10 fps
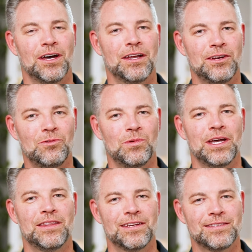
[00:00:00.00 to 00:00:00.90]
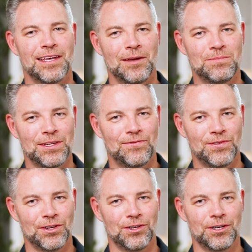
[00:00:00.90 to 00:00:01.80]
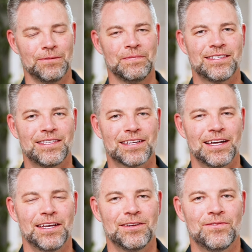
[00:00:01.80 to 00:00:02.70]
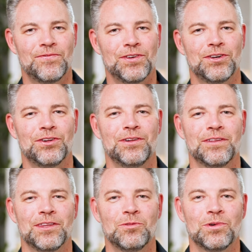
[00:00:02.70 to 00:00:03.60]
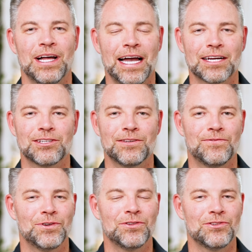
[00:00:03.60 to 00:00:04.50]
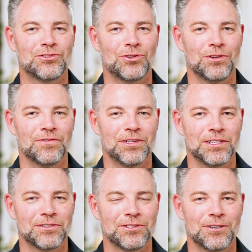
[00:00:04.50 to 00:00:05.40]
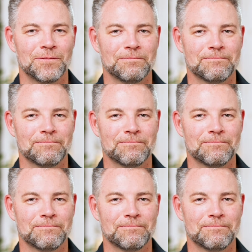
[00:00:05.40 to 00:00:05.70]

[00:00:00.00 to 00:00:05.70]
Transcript: not in a way that it's empty filler. It's the kind of fill that will actually fill the soul of the listener.